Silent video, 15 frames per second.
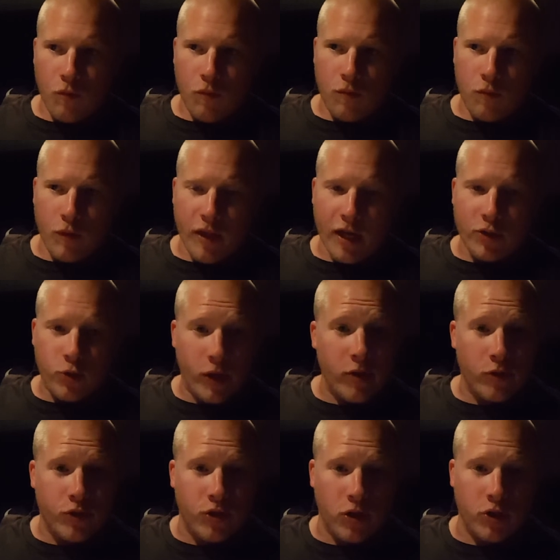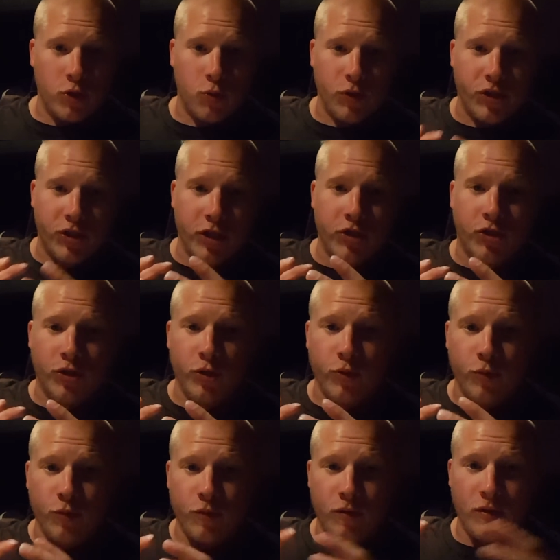When that trailer starts to resist
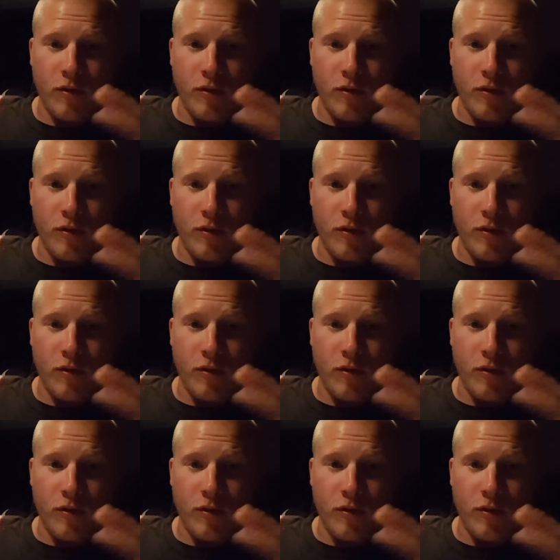you,